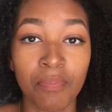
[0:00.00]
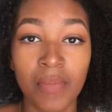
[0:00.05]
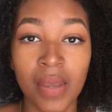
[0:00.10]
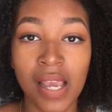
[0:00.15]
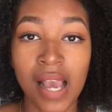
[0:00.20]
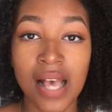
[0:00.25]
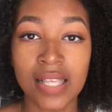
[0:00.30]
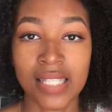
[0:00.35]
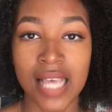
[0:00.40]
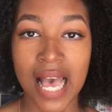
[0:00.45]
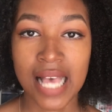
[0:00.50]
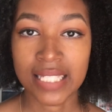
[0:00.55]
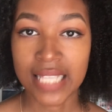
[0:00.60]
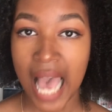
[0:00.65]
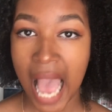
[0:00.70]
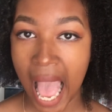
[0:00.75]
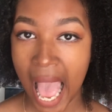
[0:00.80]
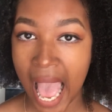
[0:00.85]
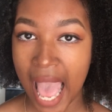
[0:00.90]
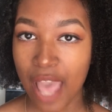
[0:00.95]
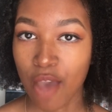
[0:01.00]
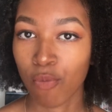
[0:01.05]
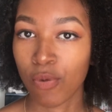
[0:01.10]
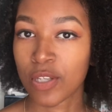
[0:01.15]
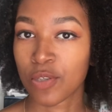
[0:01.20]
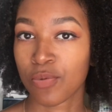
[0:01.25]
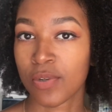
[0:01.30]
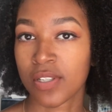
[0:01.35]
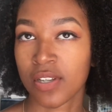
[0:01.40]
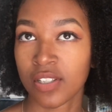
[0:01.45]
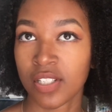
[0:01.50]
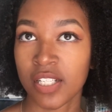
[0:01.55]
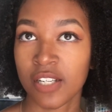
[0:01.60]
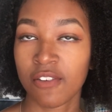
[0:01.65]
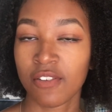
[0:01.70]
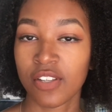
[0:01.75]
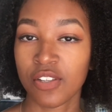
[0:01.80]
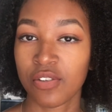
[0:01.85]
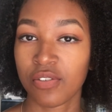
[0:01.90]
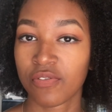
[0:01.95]
because as I was
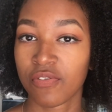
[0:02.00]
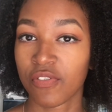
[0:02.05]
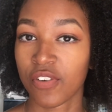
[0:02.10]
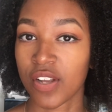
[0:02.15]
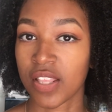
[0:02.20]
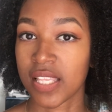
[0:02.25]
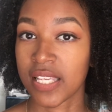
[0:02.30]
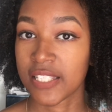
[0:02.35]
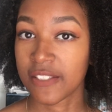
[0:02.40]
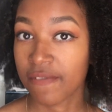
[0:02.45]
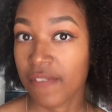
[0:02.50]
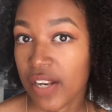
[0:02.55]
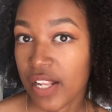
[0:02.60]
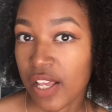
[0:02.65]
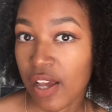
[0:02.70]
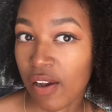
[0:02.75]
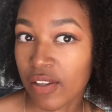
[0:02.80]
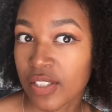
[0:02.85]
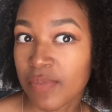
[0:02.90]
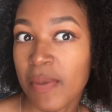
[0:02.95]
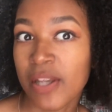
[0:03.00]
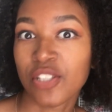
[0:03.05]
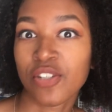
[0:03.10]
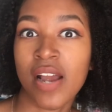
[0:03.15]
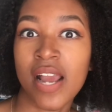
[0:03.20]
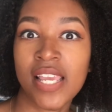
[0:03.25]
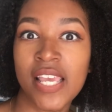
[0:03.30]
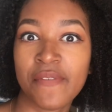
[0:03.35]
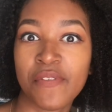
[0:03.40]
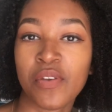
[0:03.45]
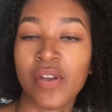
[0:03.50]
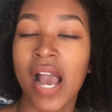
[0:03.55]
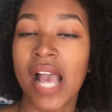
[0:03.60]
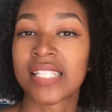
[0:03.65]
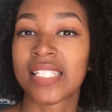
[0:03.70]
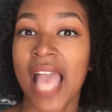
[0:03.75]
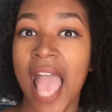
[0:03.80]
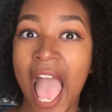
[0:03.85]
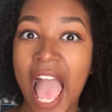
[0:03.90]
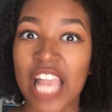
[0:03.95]
researching for this video to make sure I gave you
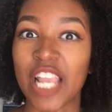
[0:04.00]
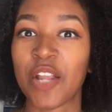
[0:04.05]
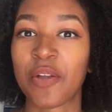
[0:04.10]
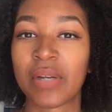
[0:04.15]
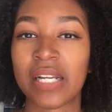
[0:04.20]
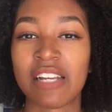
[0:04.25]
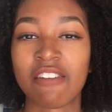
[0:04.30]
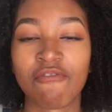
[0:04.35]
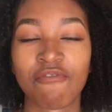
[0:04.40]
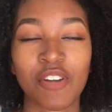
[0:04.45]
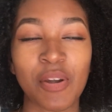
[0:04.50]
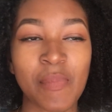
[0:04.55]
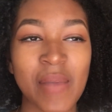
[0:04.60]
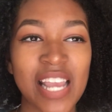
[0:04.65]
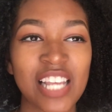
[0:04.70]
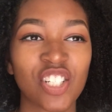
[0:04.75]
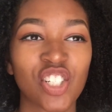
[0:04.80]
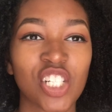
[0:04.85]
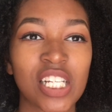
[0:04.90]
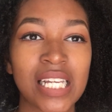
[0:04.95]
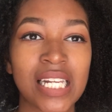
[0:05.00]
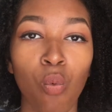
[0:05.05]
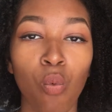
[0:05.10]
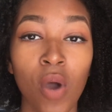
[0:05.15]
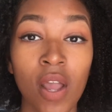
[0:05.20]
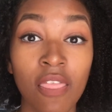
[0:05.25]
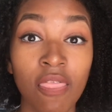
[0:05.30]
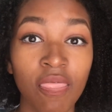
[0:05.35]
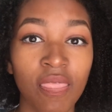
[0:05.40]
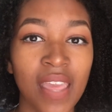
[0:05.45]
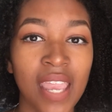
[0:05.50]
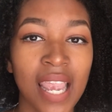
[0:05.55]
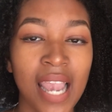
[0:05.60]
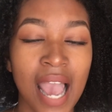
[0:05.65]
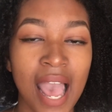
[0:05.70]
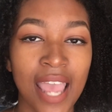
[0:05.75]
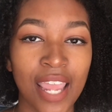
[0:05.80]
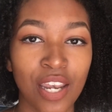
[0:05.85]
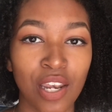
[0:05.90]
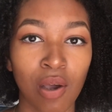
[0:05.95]
guys accurate information, one
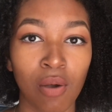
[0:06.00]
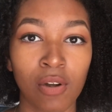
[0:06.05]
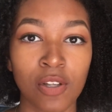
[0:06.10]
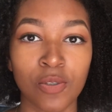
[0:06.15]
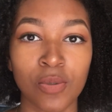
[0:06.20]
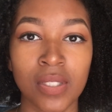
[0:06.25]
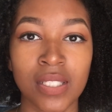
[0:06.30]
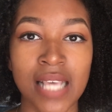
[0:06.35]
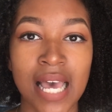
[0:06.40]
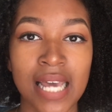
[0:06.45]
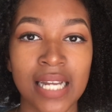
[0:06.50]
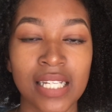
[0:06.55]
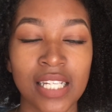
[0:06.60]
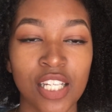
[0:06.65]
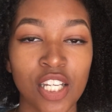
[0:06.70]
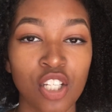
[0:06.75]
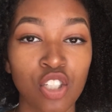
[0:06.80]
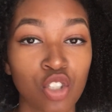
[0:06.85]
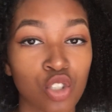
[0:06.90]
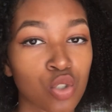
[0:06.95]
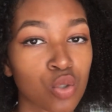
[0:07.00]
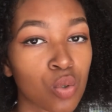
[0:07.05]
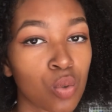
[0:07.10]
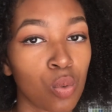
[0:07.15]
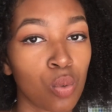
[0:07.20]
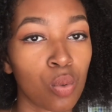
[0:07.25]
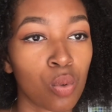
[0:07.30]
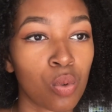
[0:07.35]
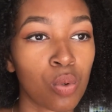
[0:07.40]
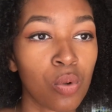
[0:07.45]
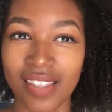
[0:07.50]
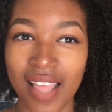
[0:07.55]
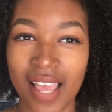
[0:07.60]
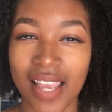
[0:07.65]
thing I noticed was that each school,